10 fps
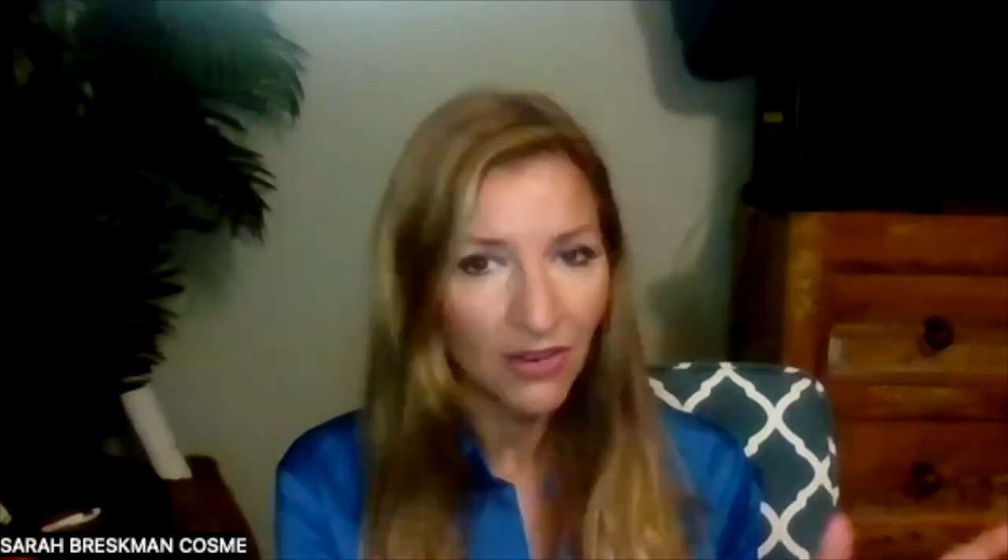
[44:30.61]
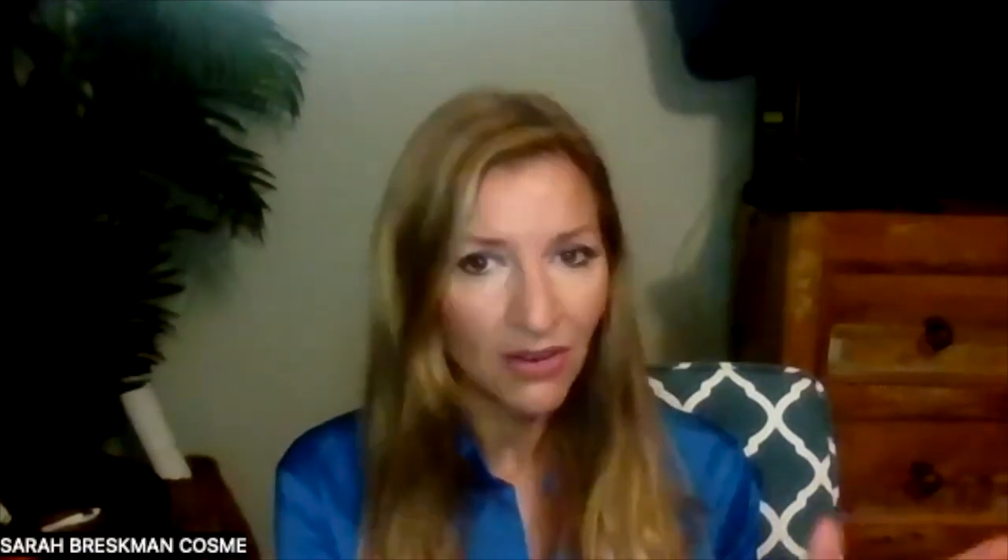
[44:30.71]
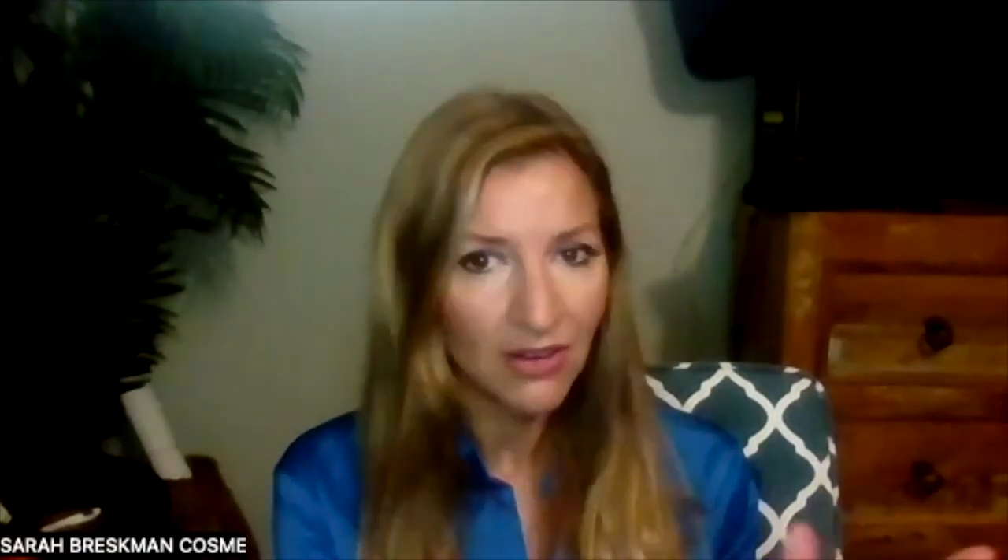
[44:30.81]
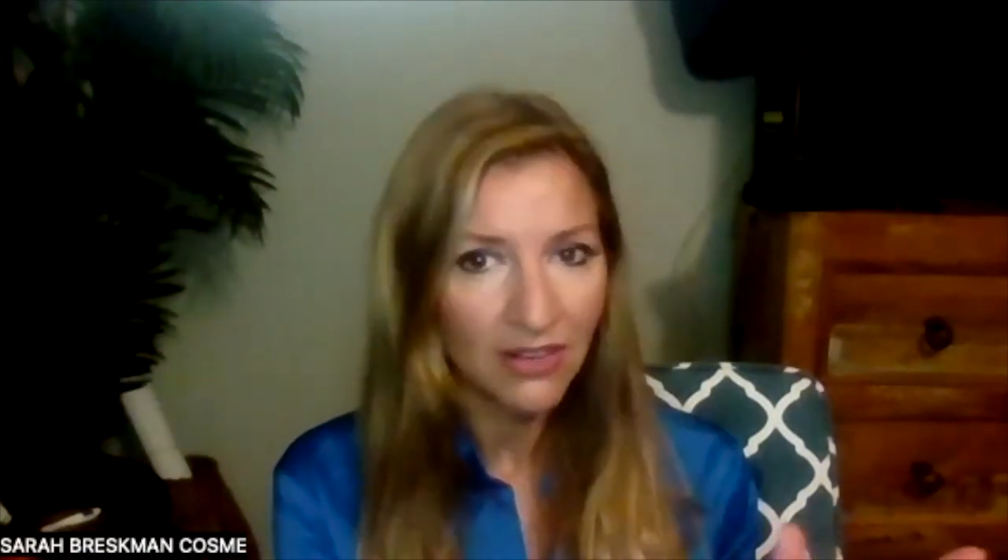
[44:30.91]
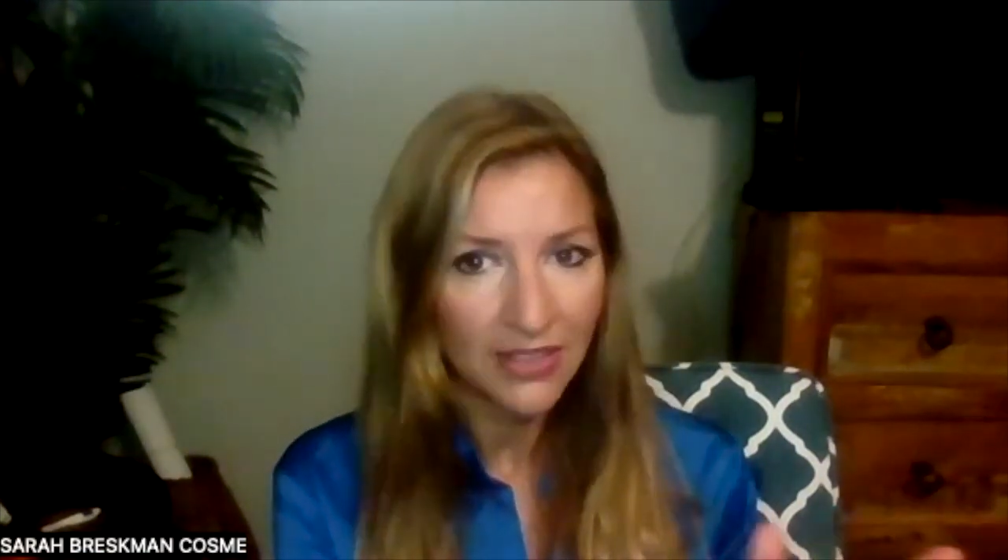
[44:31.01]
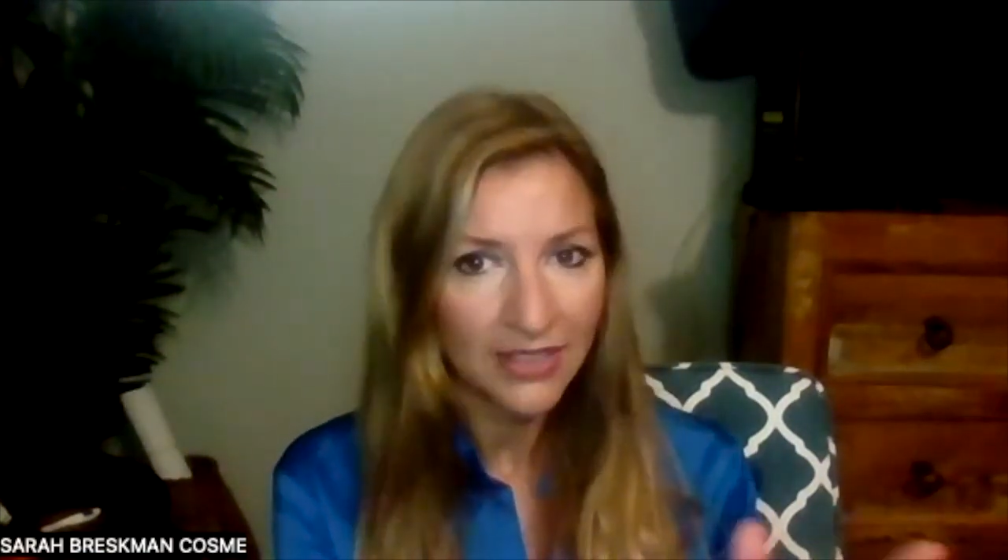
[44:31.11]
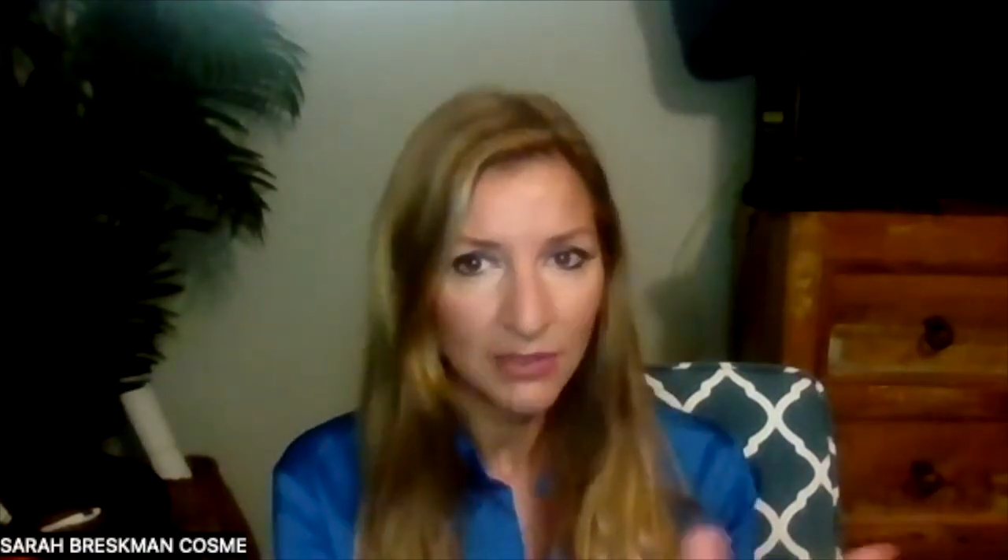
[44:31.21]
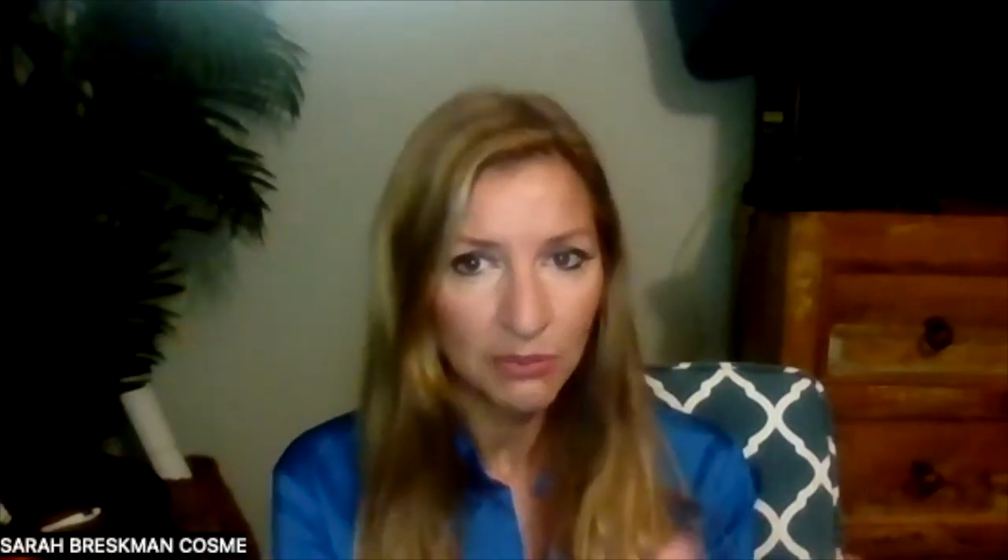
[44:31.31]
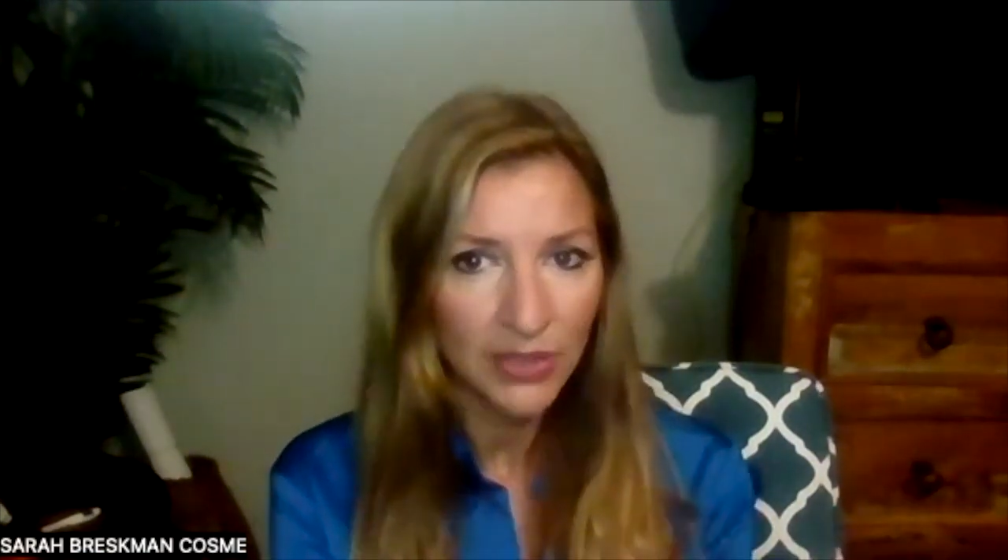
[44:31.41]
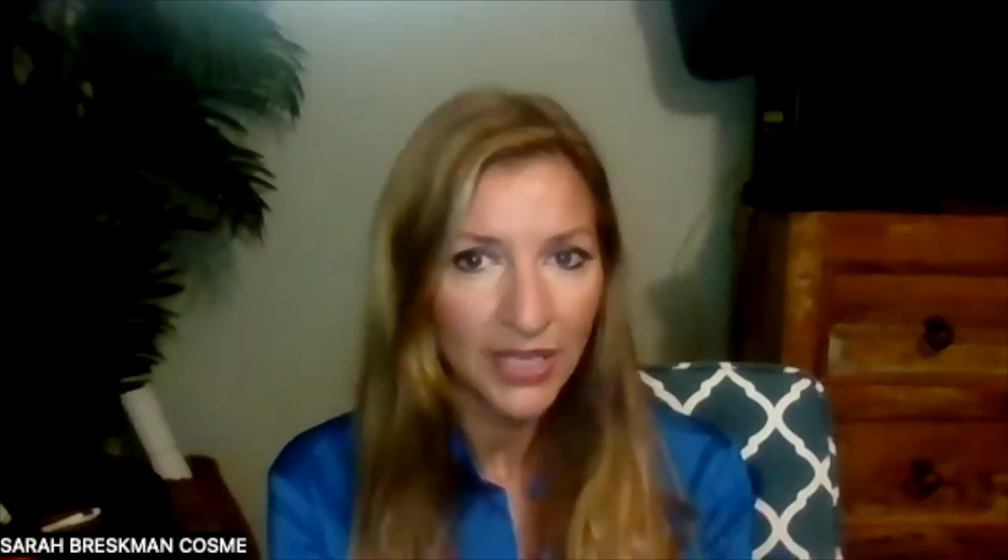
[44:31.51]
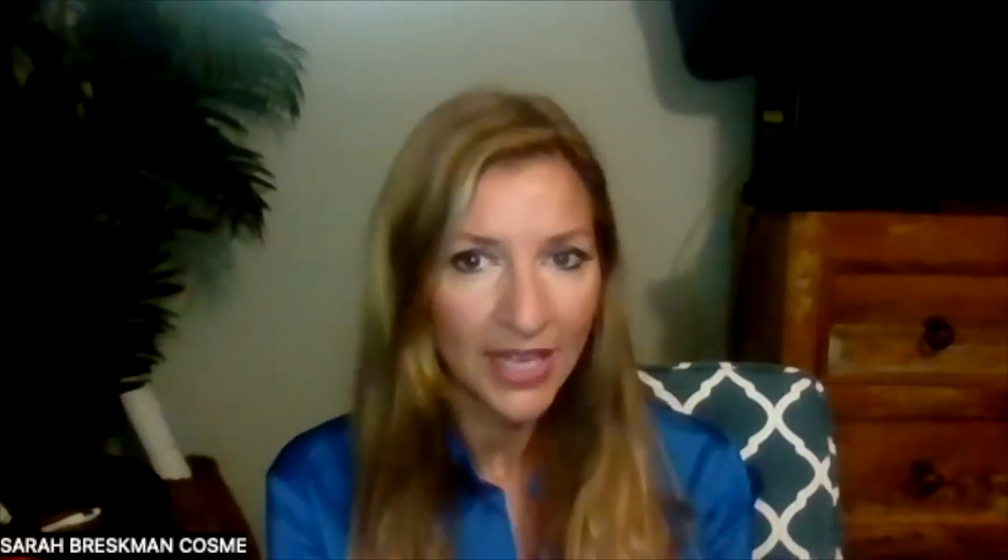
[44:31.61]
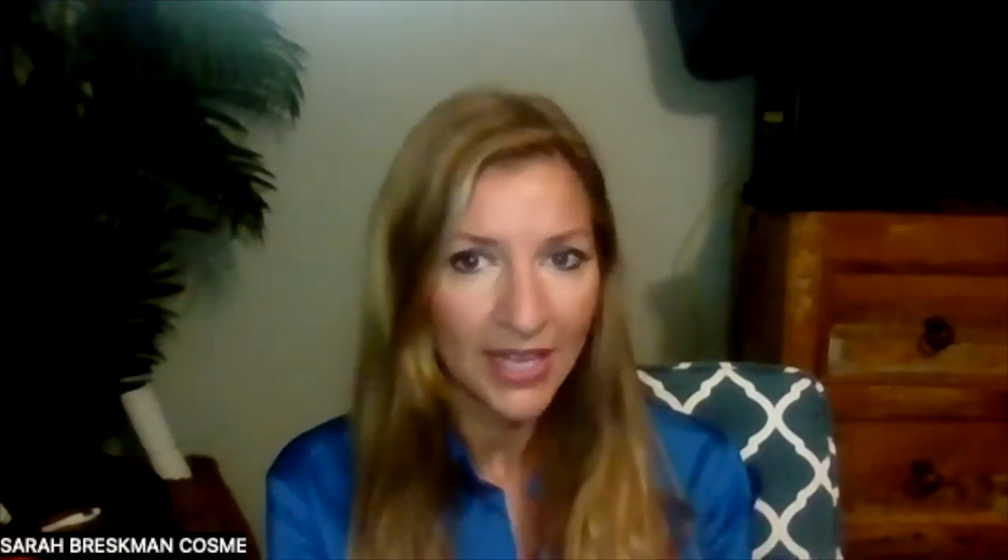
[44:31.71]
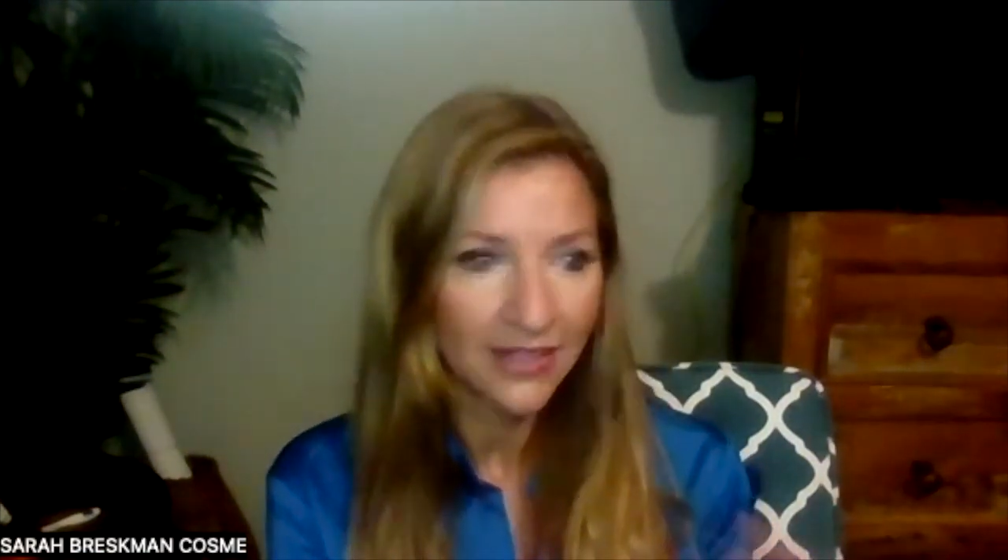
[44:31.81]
all explain